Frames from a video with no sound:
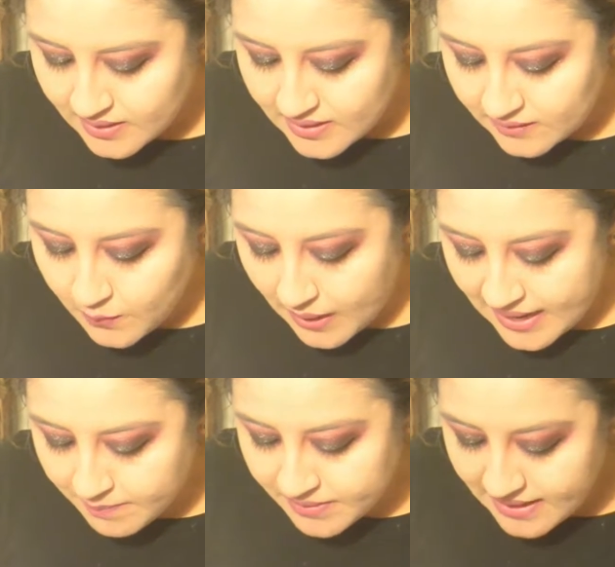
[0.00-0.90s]
if you
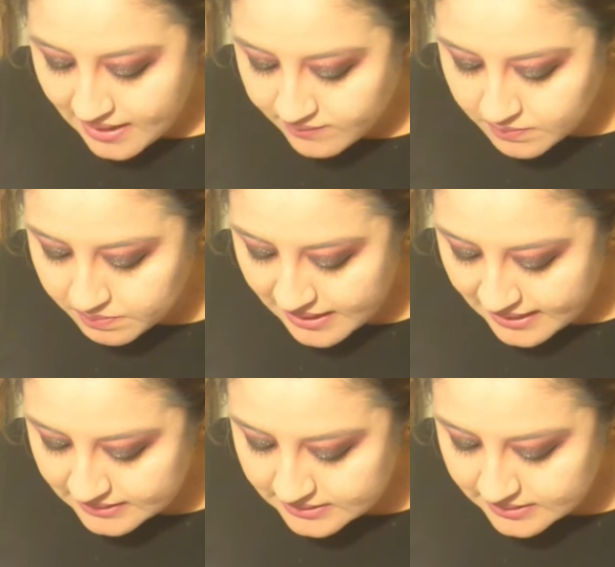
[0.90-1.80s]
happen to have a
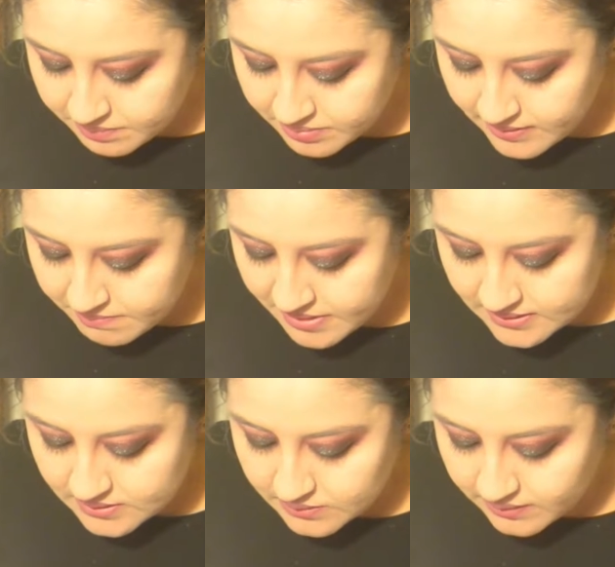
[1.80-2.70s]
black lip
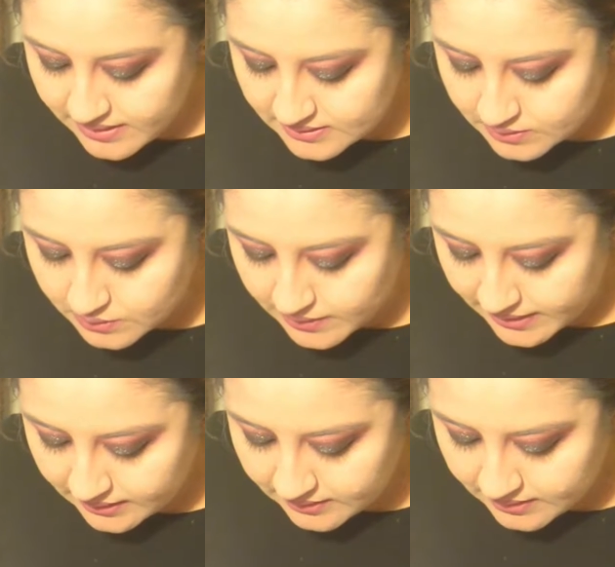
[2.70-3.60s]
pencil, that's
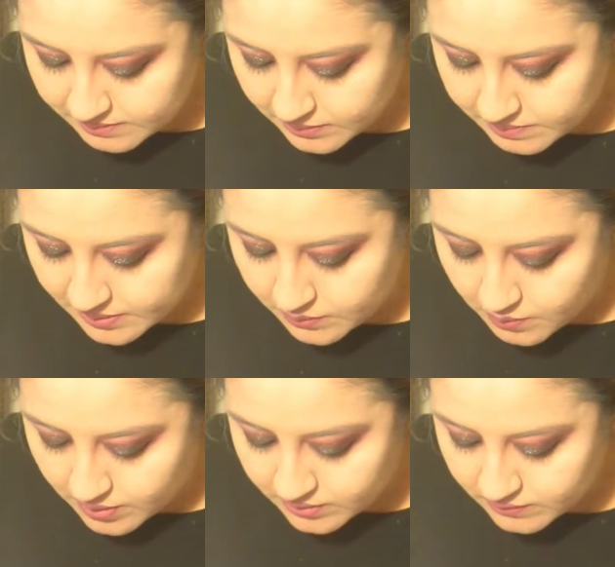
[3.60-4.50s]
great. That would be
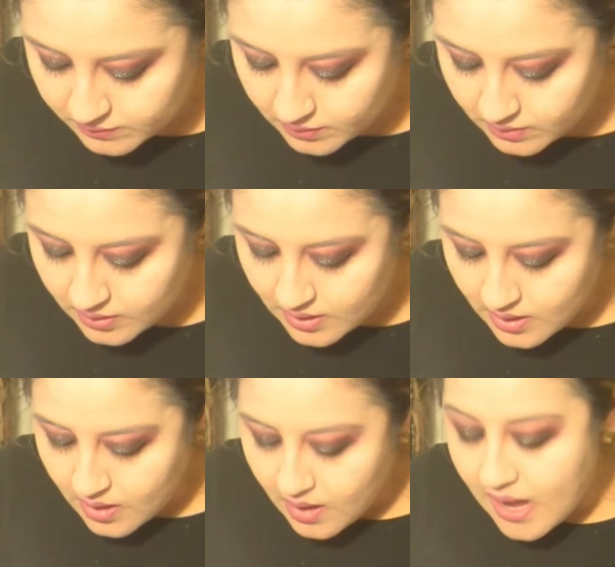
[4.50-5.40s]
wonderful.
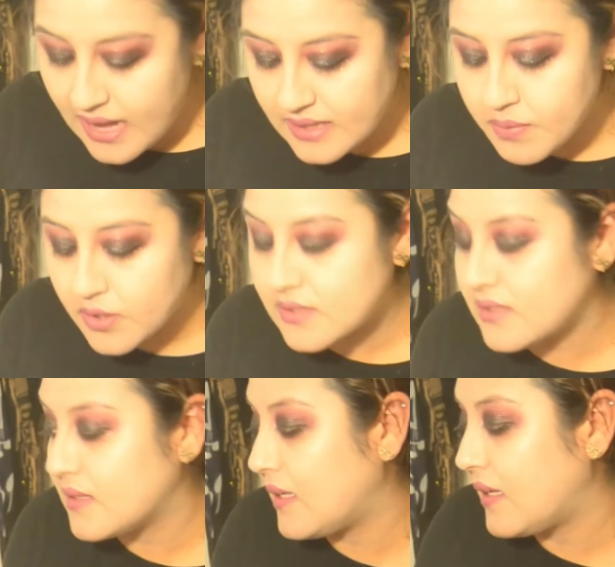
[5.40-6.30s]
I
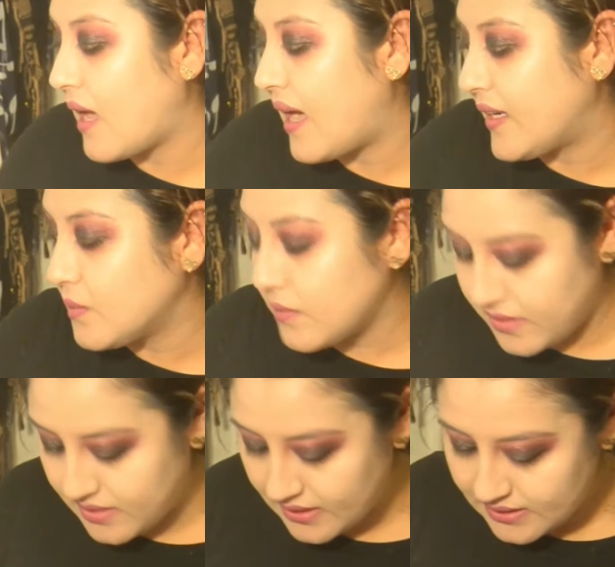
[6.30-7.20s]
don't
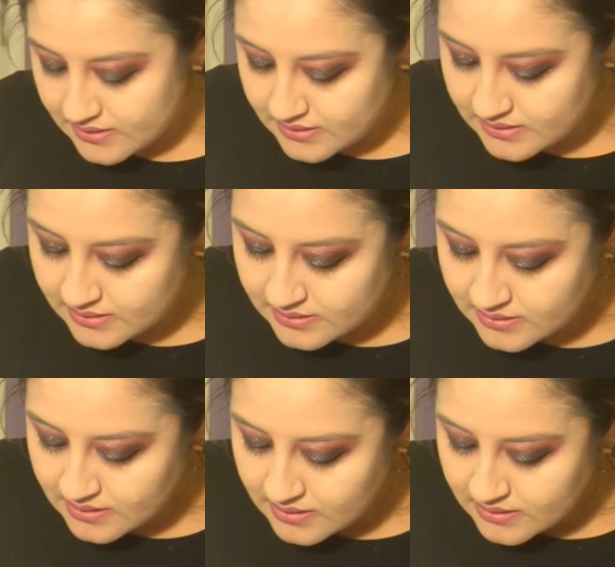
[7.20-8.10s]
think it's
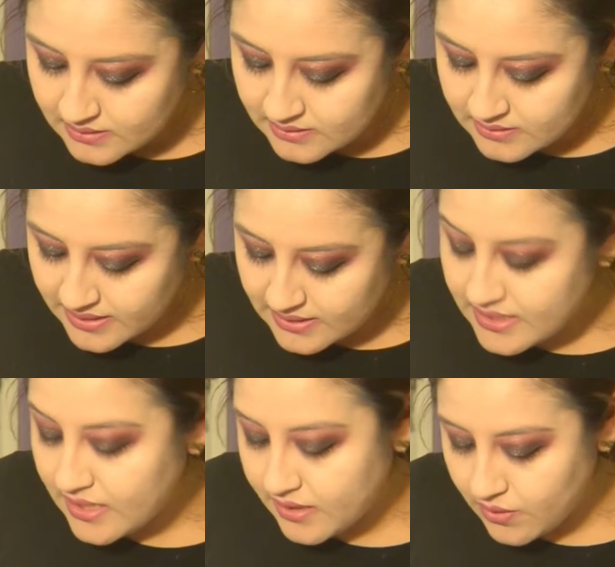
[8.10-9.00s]

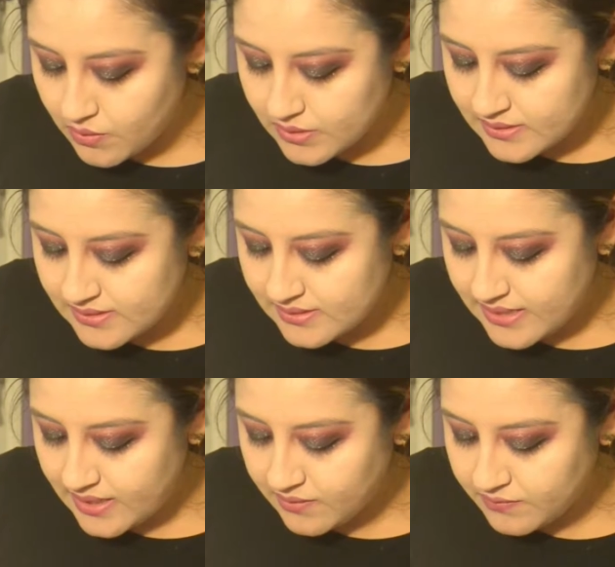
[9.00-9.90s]
sanitary or
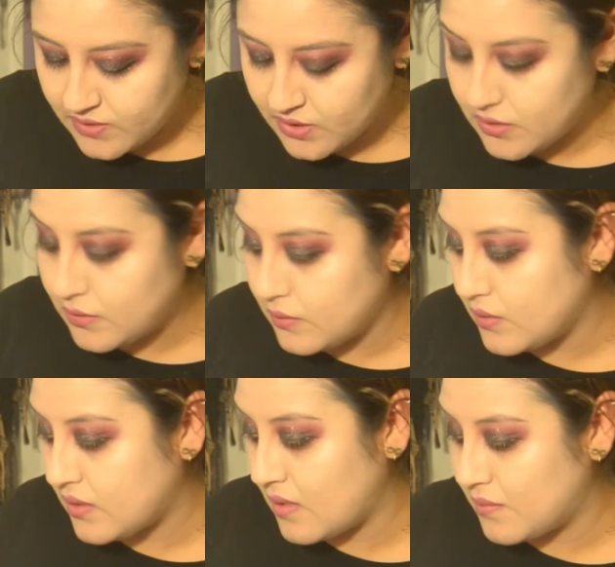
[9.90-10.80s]
safe to
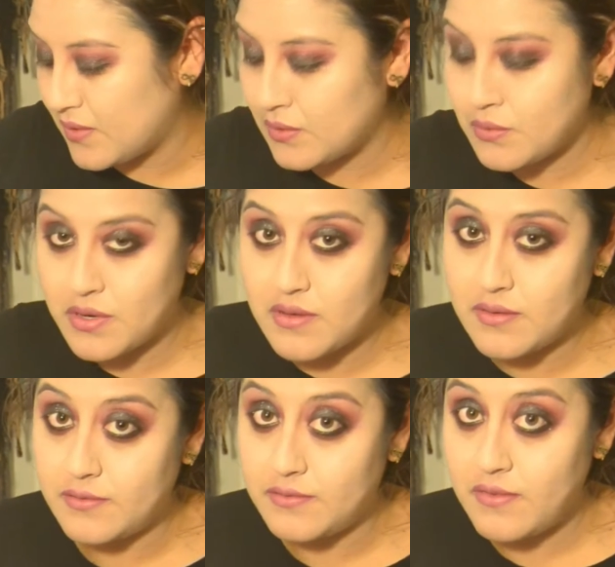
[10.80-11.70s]
use some sort
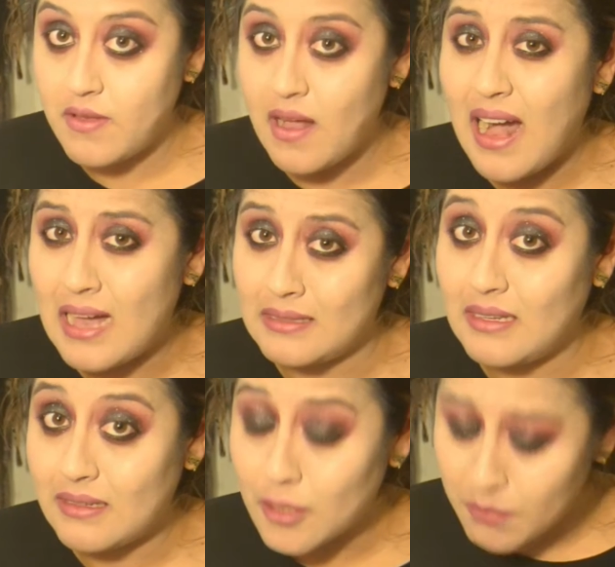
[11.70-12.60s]
of
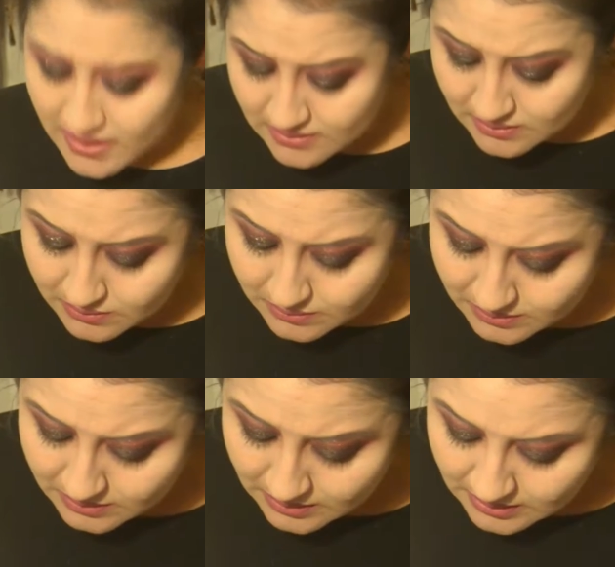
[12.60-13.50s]
eyeliner pencil.